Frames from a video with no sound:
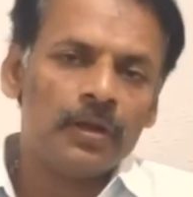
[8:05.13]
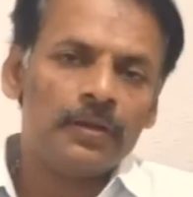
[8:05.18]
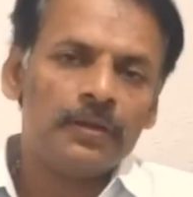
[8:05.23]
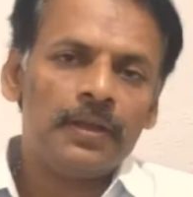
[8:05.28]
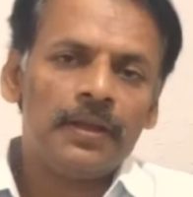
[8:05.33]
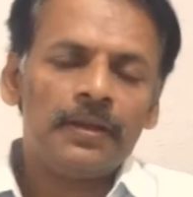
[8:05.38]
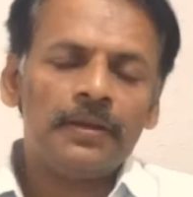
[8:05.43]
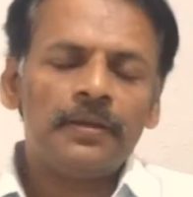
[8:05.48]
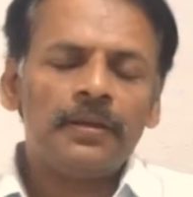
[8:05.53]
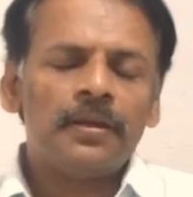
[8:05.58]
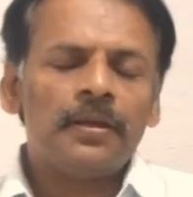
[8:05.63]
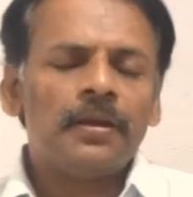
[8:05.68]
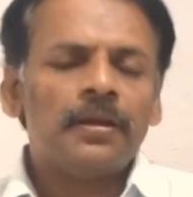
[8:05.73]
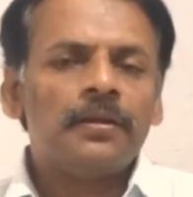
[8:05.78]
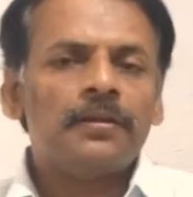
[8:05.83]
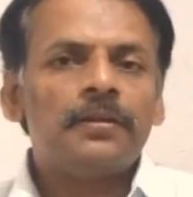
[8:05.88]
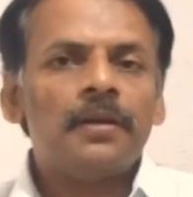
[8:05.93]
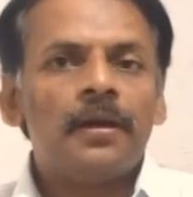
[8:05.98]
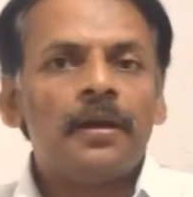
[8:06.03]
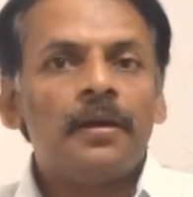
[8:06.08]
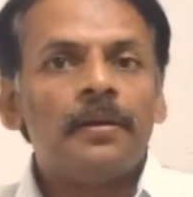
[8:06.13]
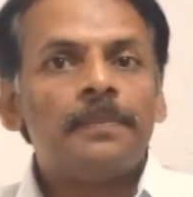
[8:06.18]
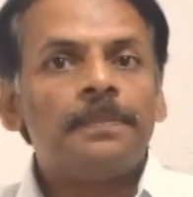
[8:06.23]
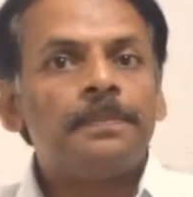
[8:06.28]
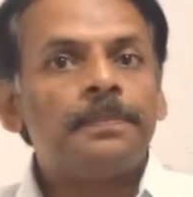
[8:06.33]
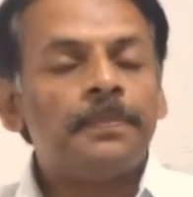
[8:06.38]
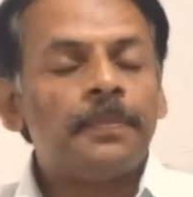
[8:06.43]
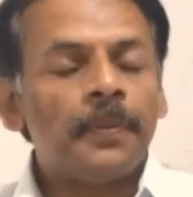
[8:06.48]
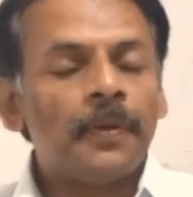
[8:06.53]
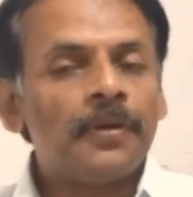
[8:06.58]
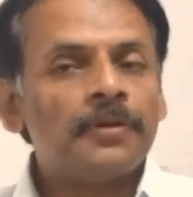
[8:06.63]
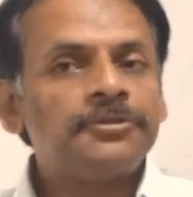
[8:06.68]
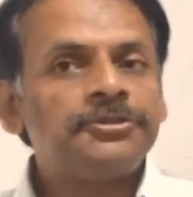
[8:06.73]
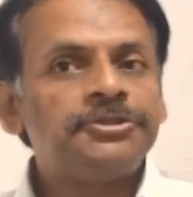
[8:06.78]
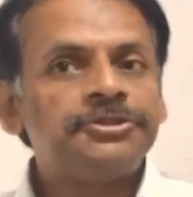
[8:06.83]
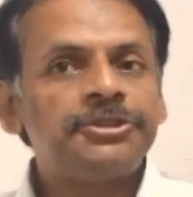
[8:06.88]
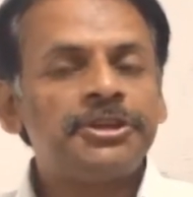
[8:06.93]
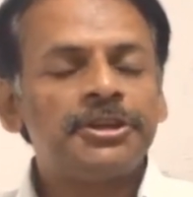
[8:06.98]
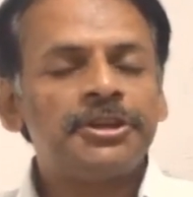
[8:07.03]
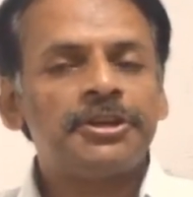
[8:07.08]
Then the
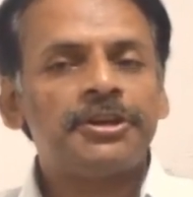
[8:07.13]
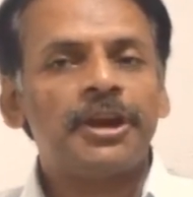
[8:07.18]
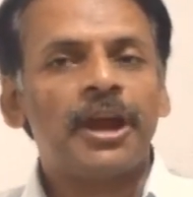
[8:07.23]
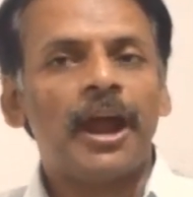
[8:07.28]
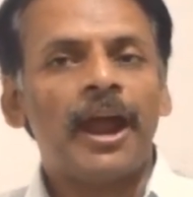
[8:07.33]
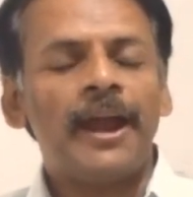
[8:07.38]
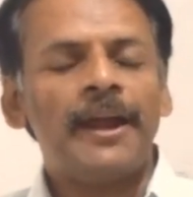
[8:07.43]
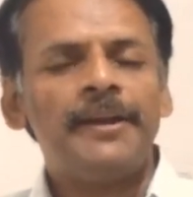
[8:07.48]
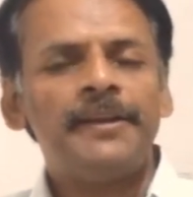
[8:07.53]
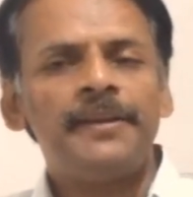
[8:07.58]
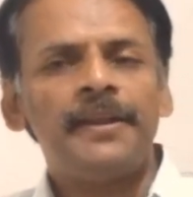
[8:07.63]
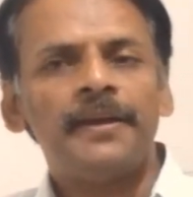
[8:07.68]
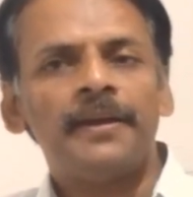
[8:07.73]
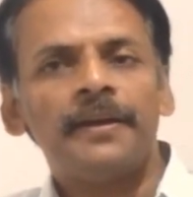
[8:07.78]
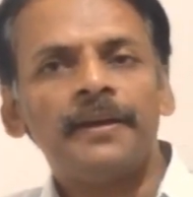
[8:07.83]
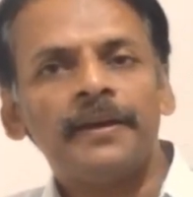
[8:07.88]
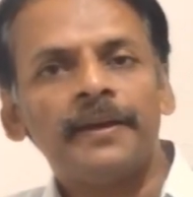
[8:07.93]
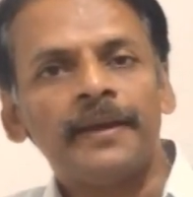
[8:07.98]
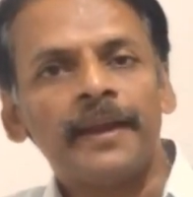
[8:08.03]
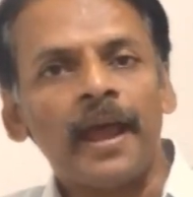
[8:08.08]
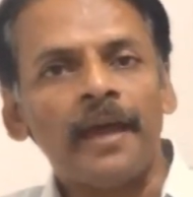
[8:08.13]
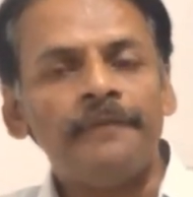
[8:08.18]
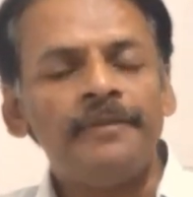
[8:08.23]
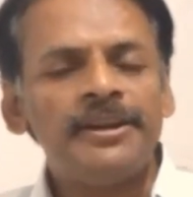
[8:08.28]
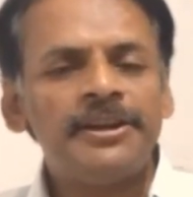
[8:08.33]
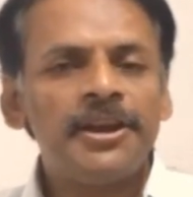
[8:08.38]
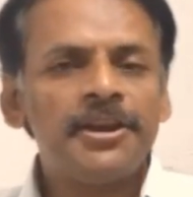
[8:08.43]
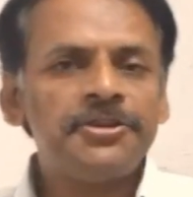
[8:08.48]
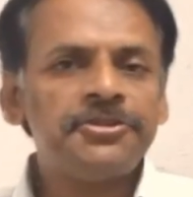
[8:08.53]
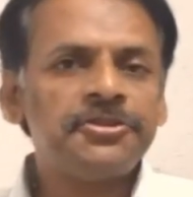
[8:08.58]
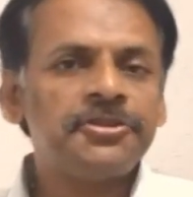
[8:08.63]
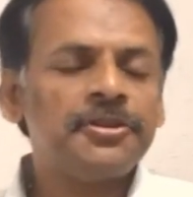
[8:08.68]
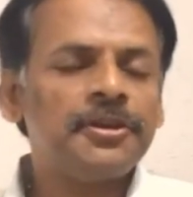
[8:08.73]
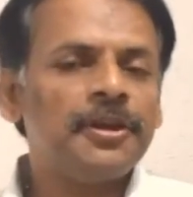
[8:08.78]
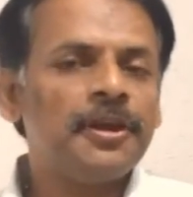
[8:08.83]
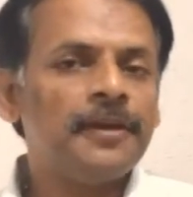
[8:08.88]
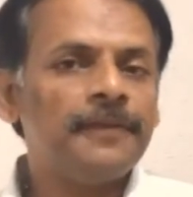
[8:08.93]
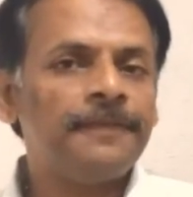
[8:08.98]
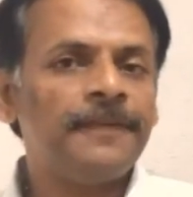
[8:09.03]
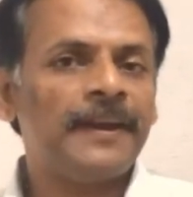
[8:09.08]
posture and the gravitation
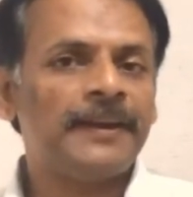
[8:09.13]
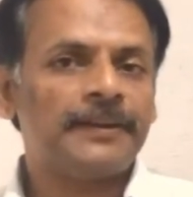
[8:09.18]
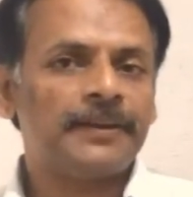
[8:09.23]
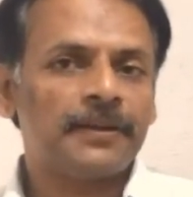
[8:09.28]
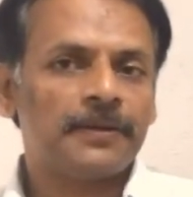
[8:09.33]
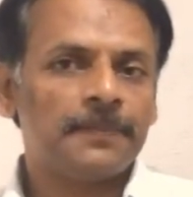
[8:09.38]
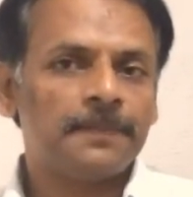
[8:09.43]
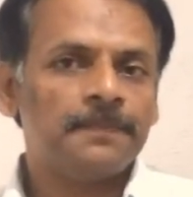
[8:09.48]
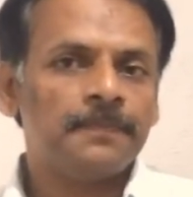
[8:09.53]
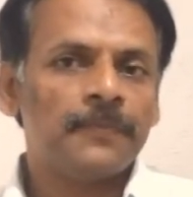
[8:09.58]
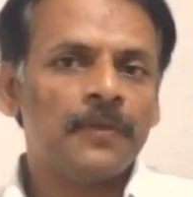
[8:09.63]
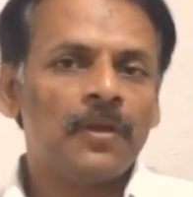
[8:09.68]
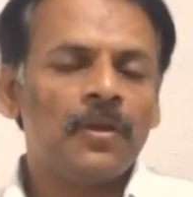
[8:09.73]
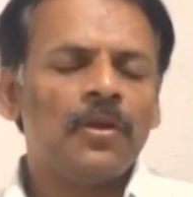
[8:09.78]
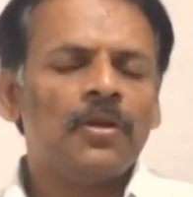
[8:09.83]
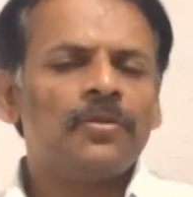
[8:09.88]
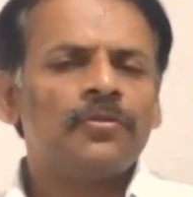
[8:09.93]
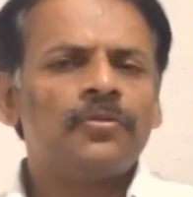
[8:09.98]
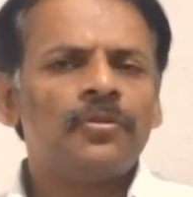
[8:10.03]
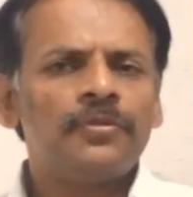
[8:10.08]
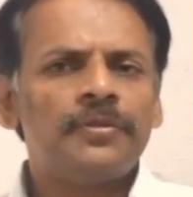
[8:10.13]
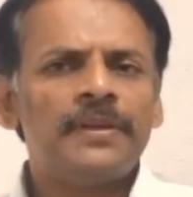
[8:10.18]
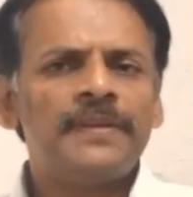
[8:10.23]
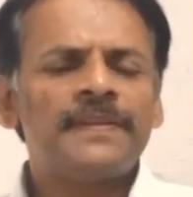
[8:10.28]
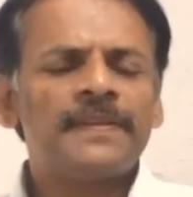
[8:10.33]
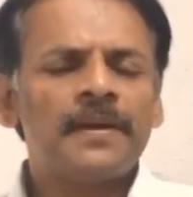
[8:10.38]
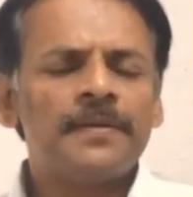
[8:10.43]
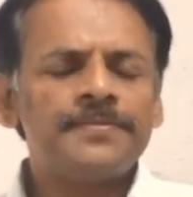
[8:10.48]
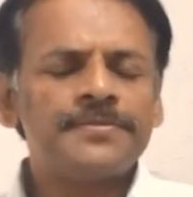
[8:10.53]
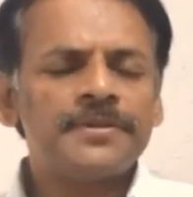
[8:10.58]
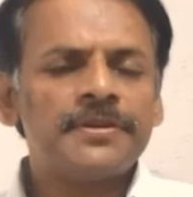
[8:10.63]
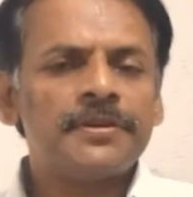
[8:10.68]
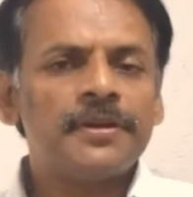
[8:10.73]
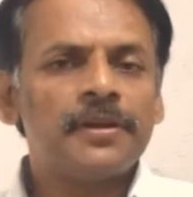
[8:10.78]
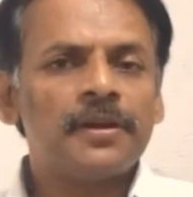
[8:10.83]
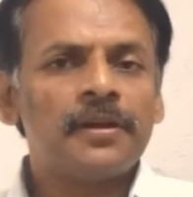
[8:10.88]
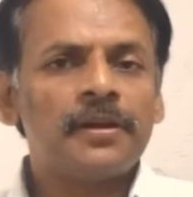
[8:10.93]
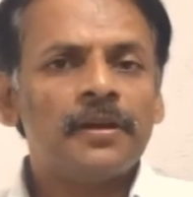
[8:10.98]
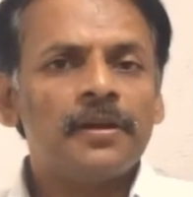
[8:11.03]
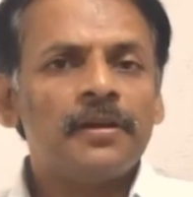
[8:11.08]
effect. So this comes
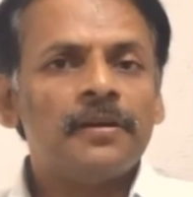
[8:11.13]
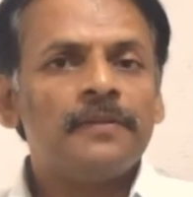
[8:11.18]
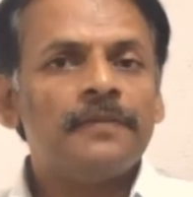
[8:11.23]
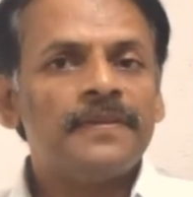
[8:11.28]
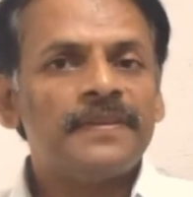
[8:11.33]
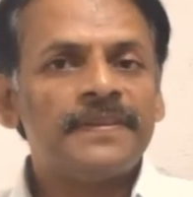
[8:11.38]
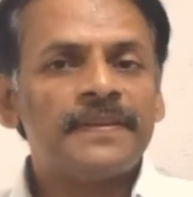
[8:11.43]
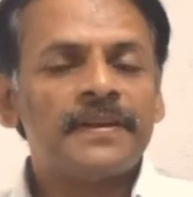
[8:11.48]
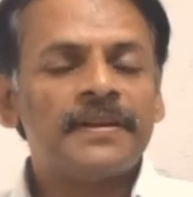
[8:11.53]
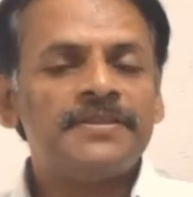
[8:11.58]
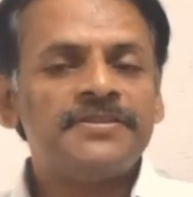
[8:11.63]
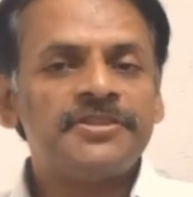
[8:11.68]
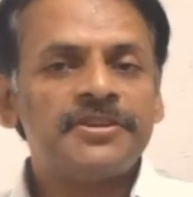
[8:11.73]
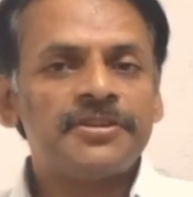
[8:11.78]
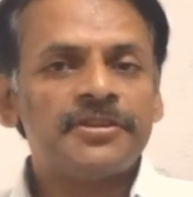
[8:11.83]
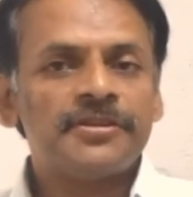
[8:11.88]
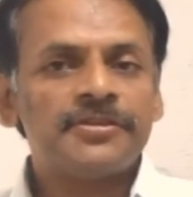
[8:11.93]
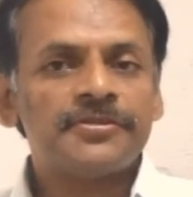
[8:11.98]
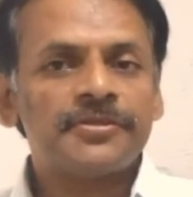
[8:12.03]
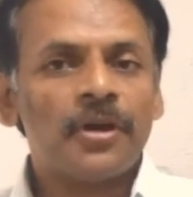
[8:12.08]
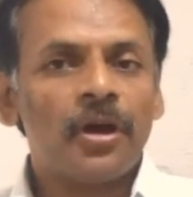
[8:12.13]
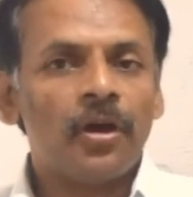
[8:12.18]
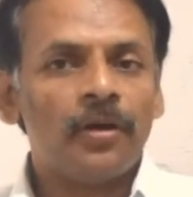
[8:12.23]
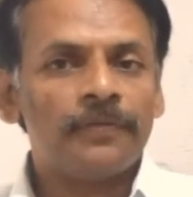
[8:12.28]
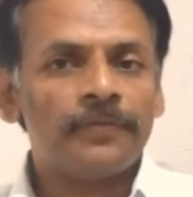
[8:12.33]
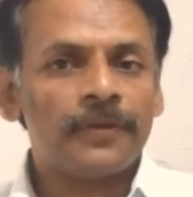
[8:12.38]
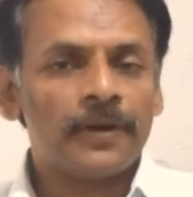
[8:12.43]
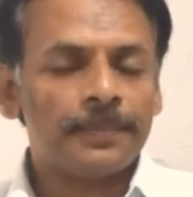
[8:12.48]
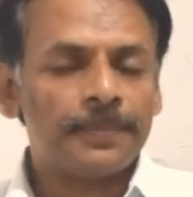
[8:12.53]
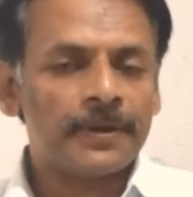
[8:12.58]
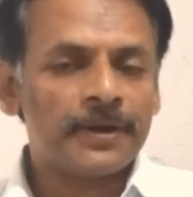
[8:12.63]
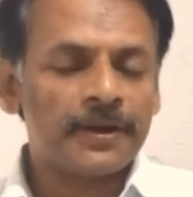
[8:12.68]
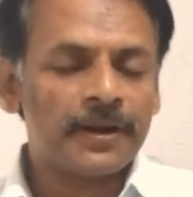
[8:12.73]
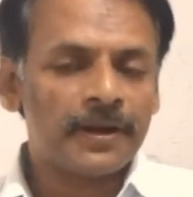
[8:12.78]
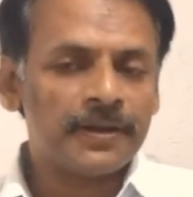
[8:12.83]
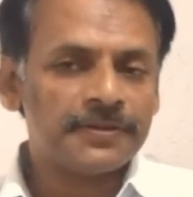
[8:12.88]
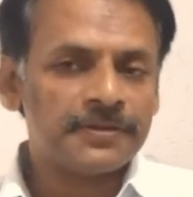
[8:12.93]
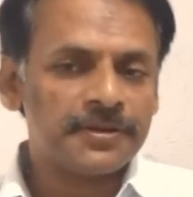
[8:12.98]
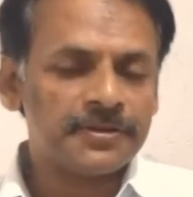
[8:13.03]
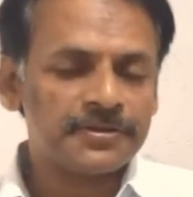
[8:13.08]
under physical generals of
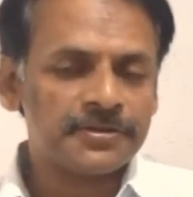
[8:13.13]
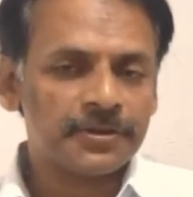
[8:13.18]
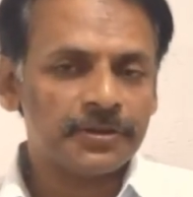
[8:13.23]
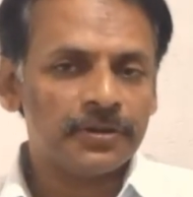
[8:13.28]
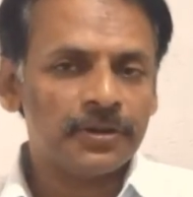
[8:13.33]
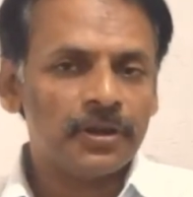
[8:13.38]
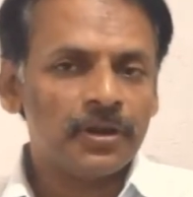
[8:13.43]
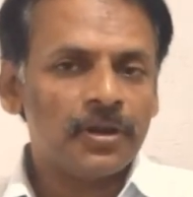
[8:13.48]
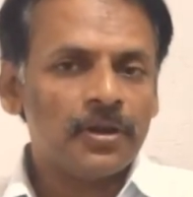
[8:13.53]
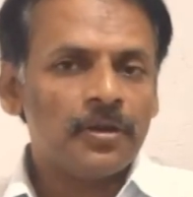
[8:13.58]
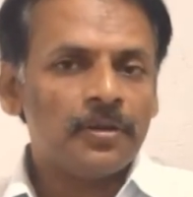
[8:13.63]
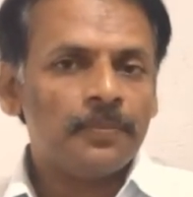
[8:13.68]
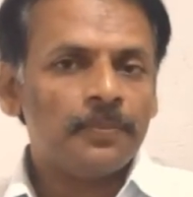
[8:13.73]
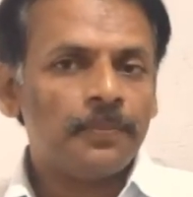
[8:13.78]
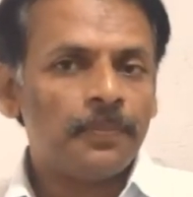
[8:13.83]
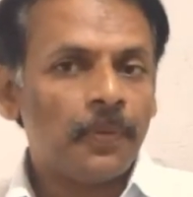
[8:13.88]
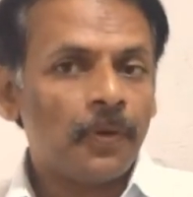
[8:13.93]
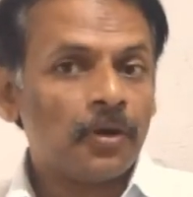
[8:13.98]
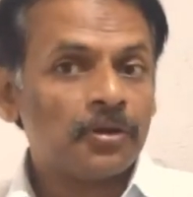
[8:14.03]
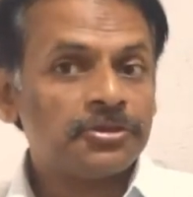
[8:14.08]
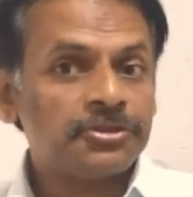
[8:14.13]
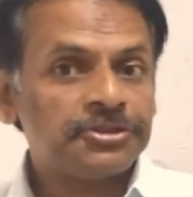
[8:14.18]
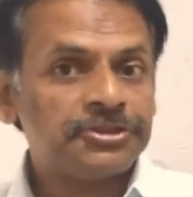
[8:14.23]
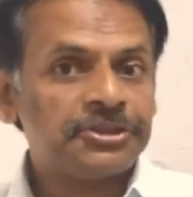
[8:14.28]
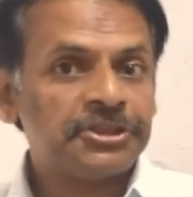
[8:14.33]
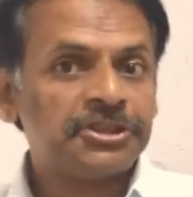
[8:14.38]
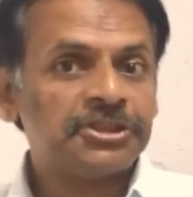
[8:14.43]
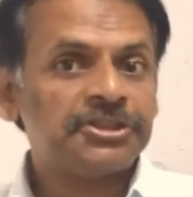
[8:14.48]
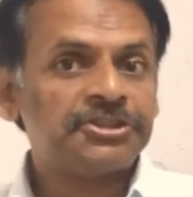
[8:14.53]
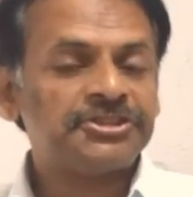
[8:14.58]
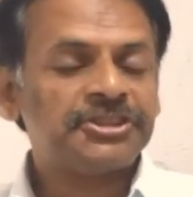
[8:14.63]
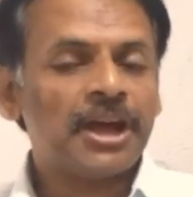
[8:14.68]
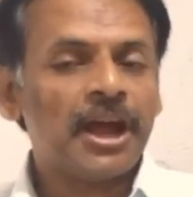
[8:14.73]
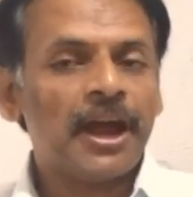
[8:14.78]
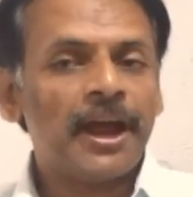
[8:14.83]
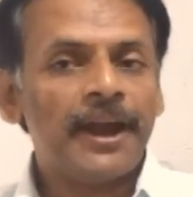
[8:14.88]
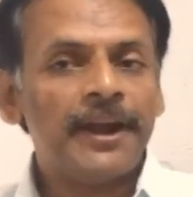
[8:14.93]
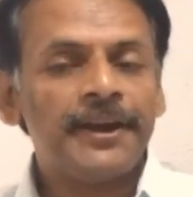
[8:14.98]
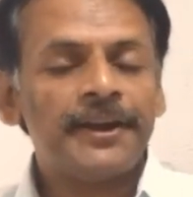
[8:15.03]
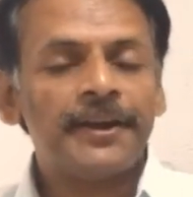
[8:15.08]
repertorization, postures
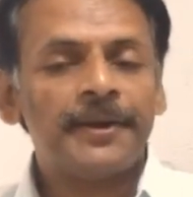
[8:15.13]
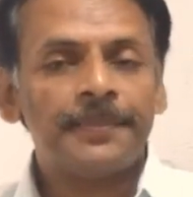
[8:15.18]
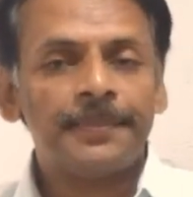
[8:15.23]
and